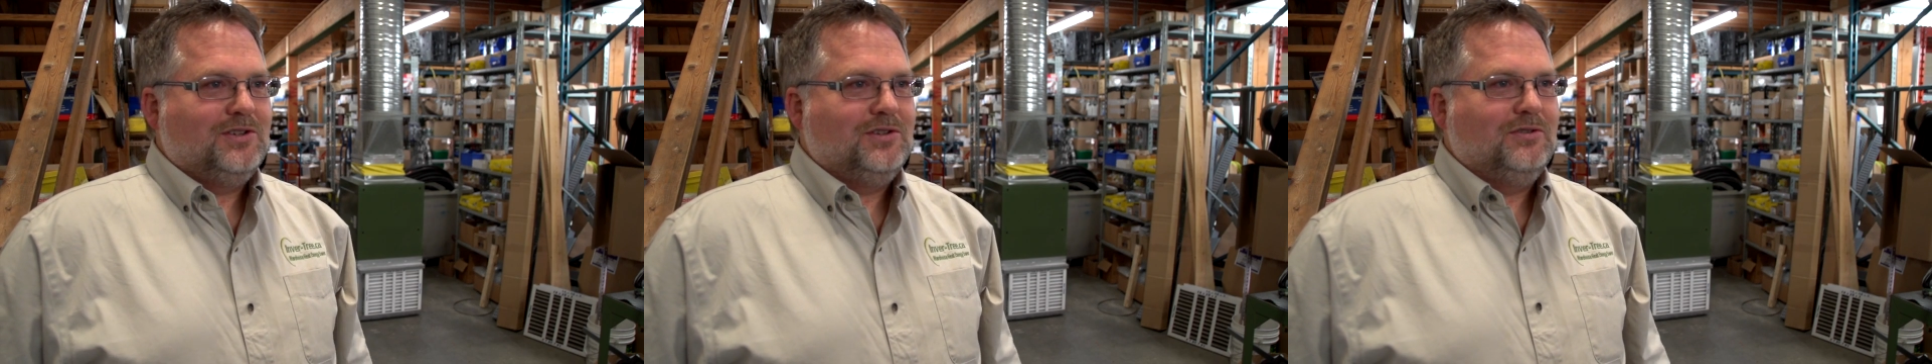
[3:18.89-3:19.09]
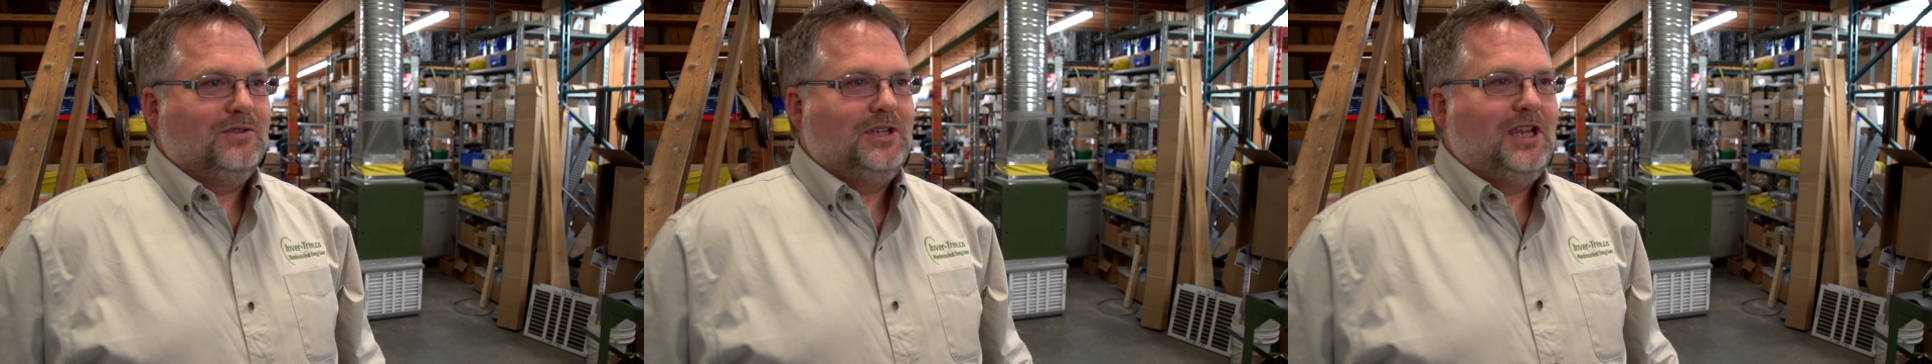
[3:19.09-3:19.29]

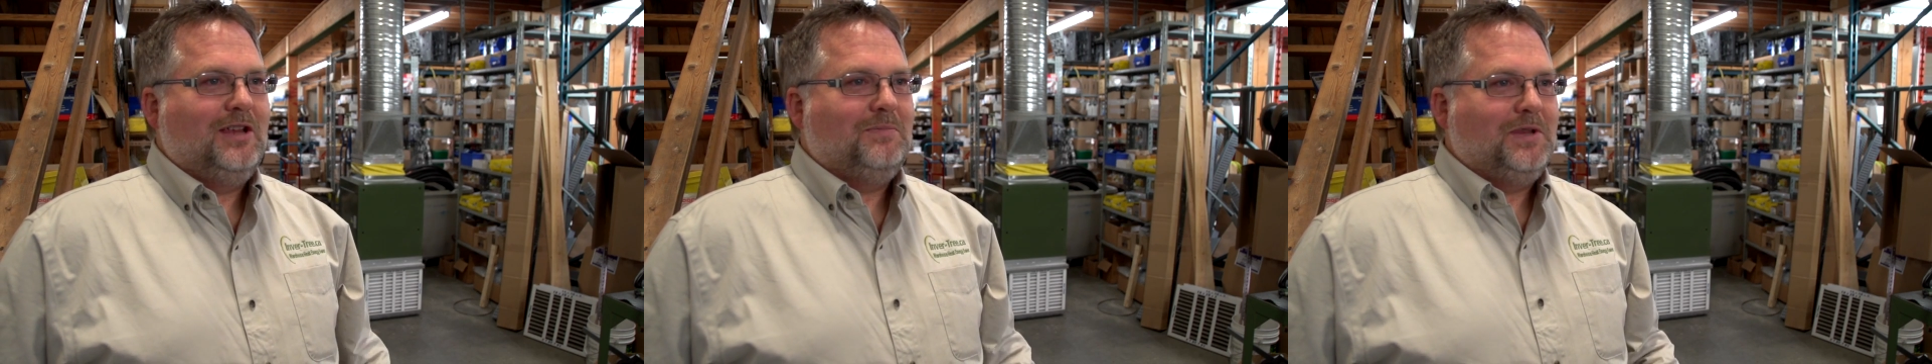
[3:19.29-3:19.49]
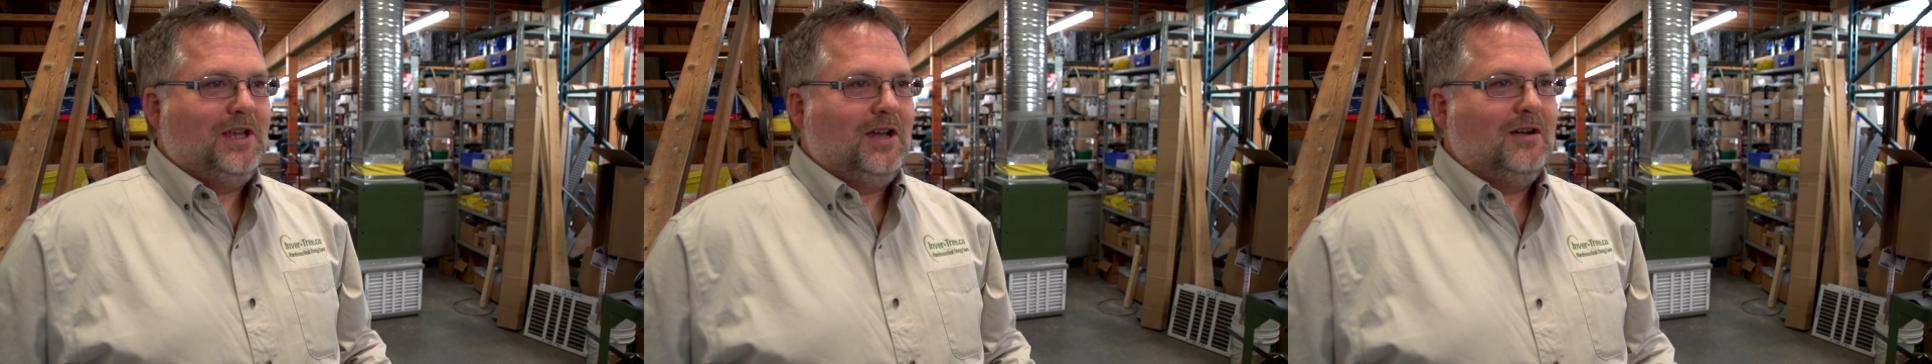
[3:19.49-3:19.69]
to
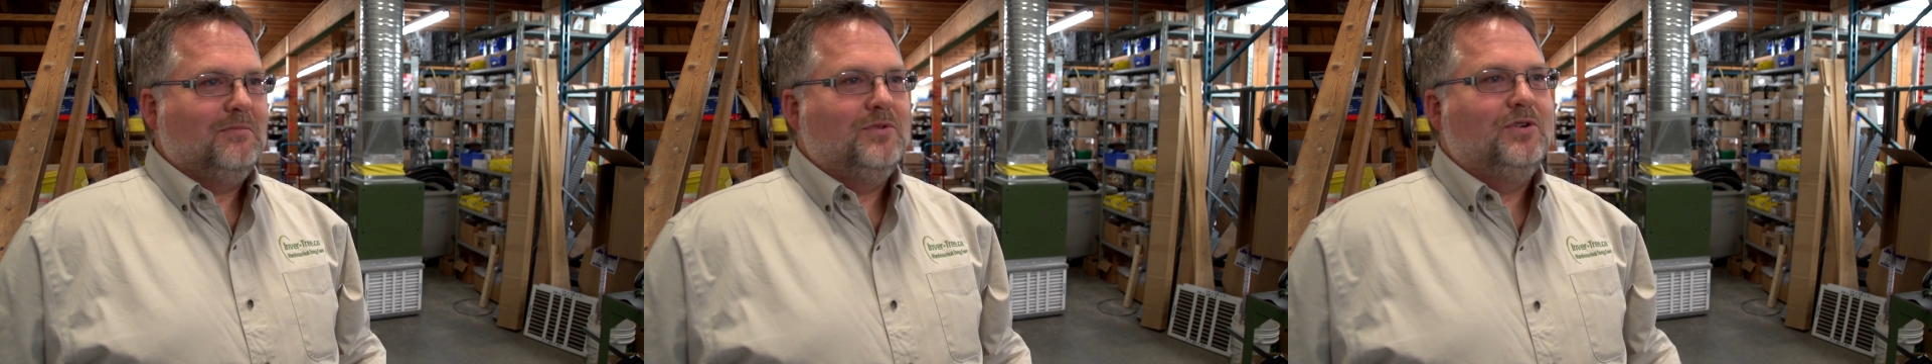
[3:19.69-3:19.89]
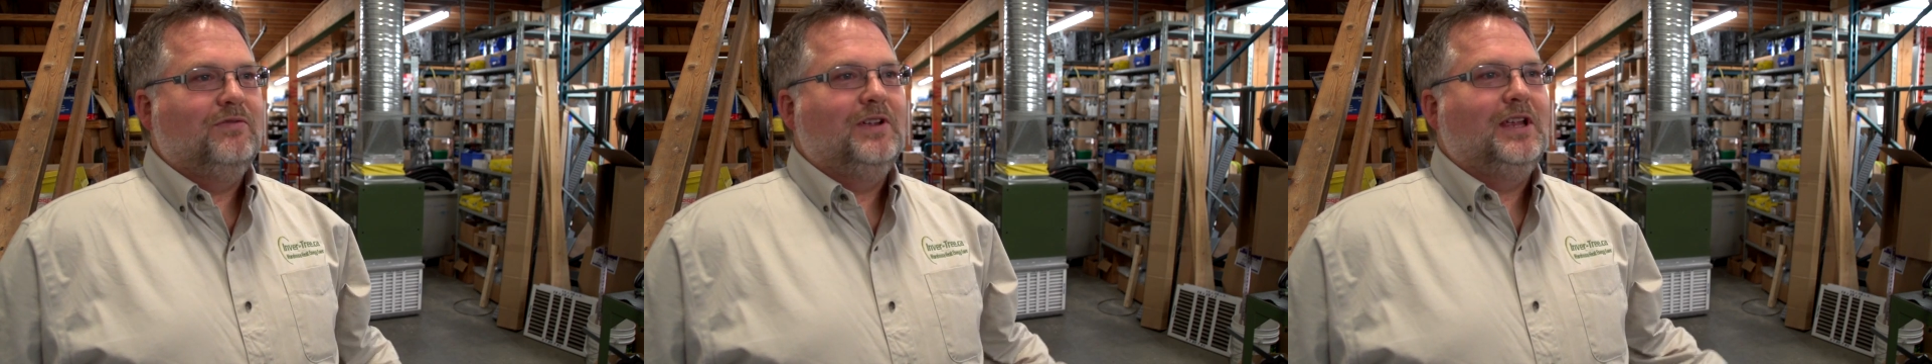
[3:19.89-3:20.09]
keep the air
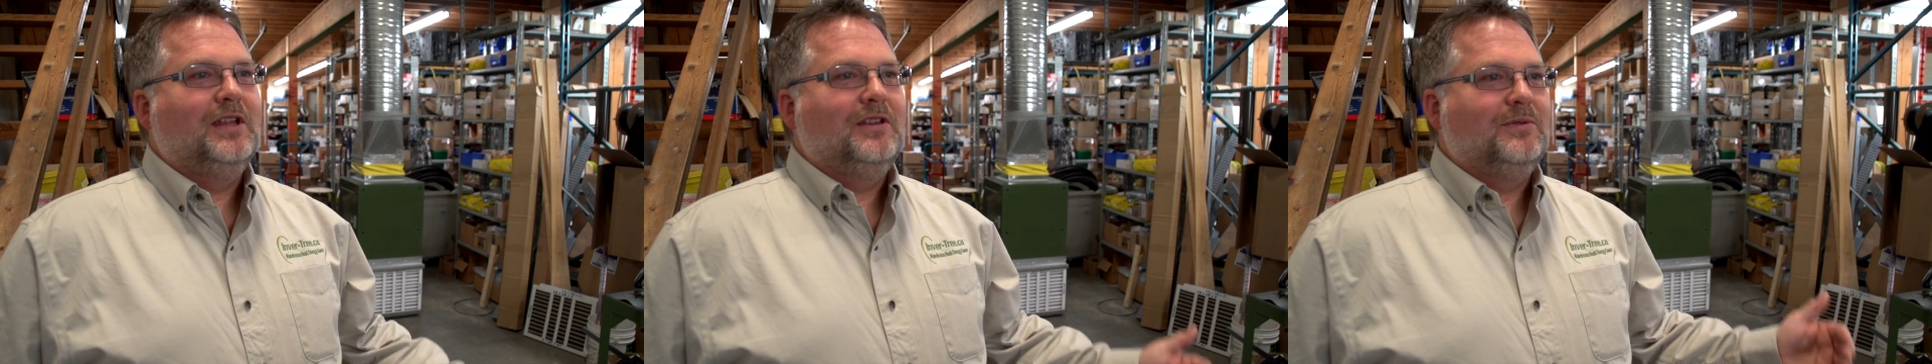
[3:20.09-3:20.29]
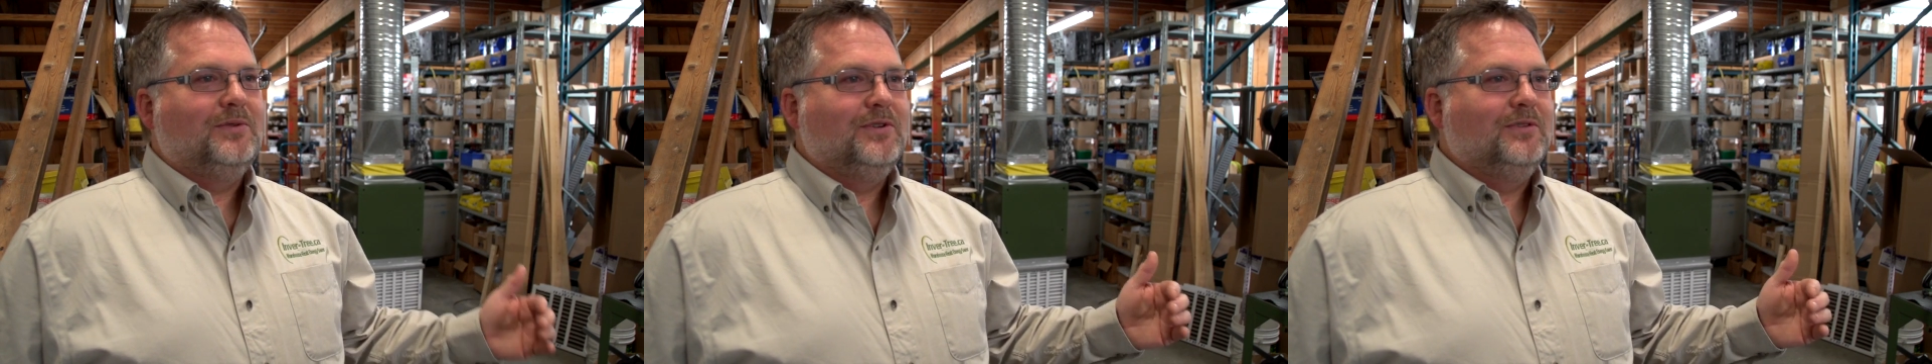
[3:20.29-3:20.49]
moving
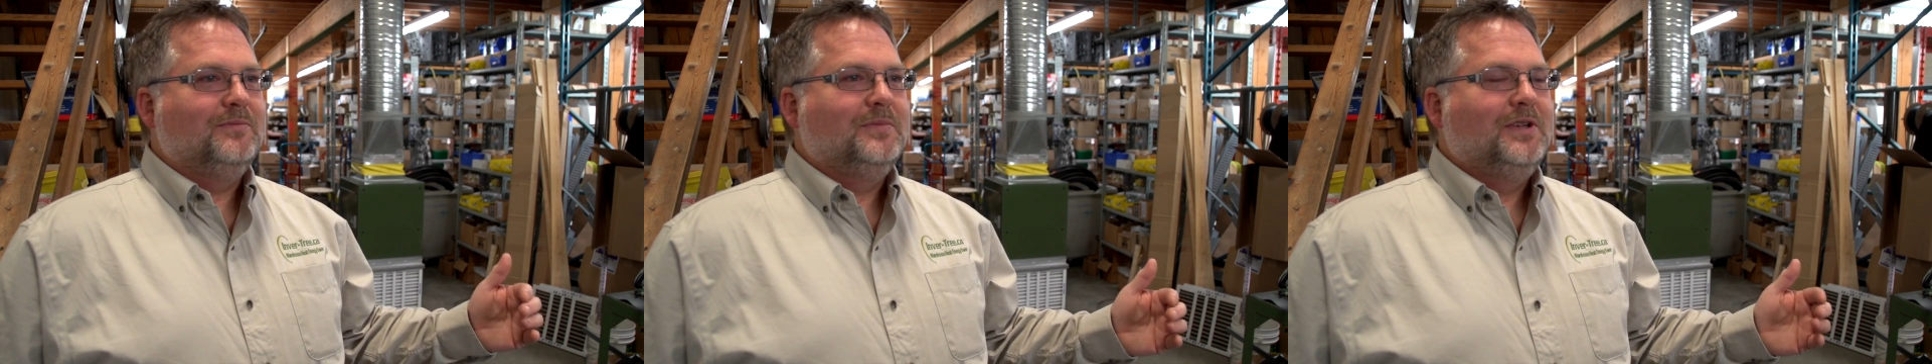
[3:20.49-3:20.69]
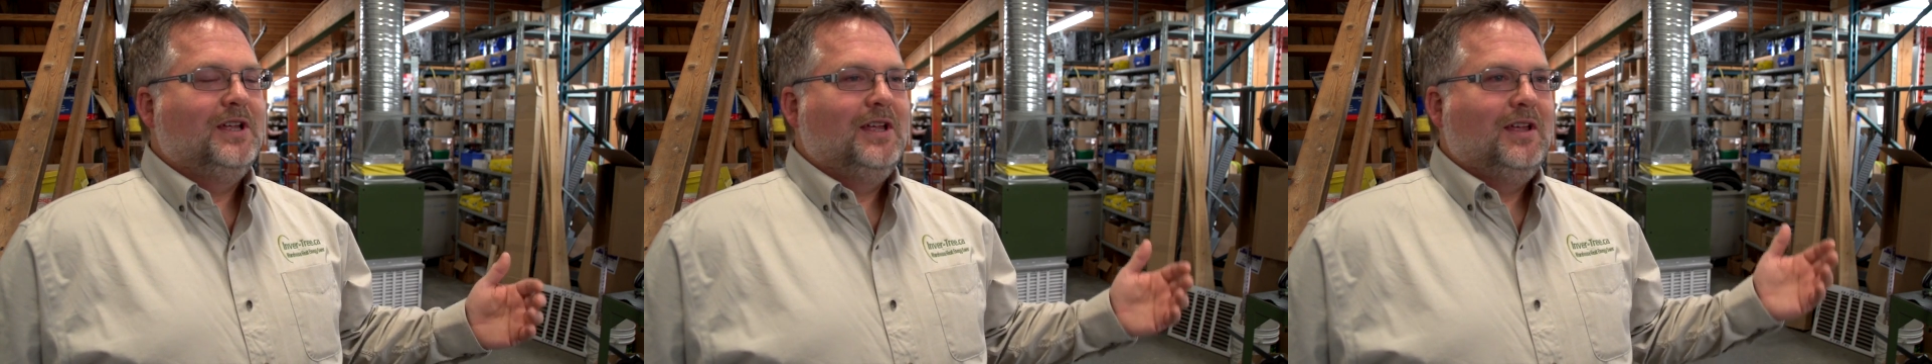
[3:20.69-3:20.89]
in the room,